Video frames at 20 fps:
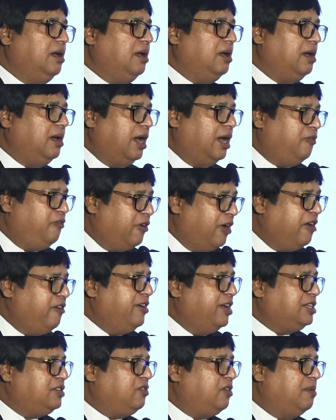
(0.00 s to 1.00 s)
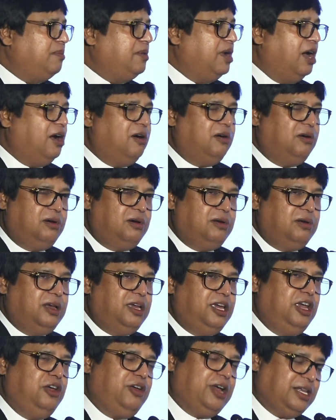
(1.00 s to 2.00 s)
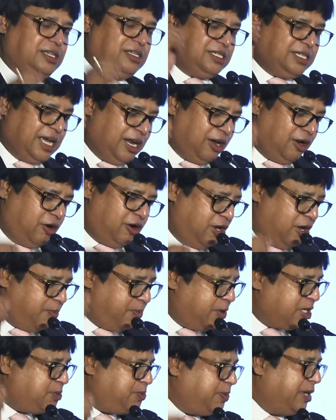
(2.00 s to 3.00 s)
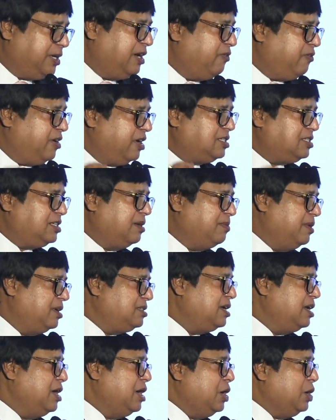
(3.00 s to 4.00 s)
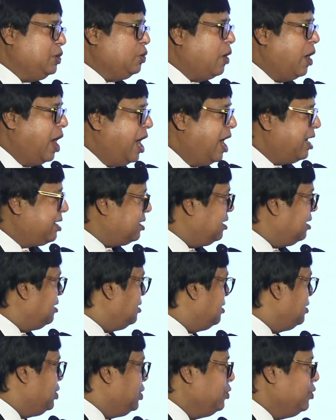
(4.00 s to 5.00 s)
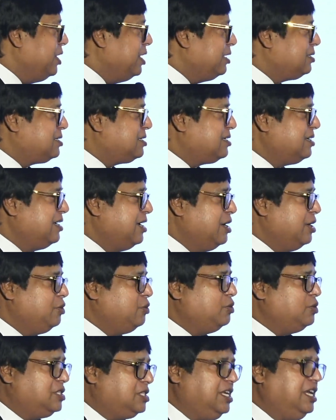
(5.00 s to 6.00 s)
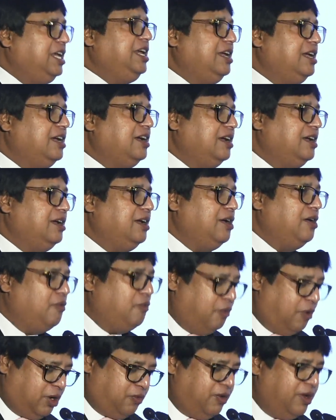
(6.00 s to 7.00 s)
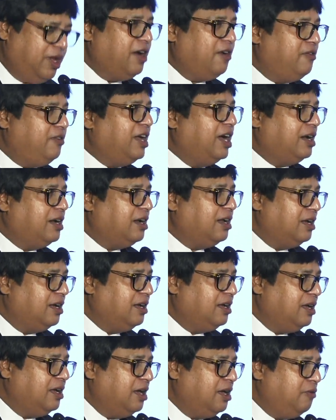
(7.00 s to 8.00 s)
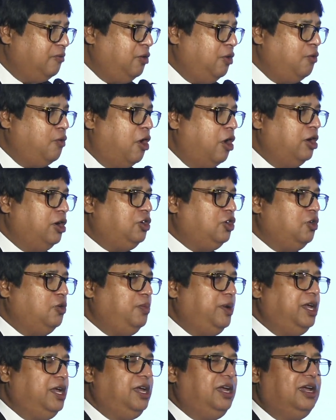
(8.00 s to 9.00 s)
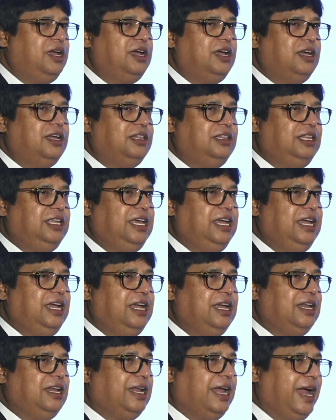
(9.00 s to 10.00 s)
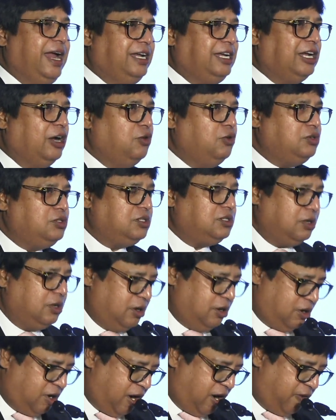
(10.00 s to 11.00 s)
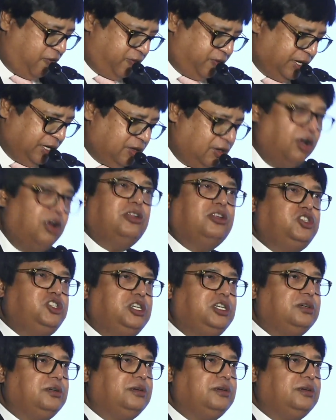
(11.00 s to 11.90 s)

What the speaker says: And 5 years from now, you can sell all your prospective customers to our units to see what we have done. We want to be the lighthouse of technology.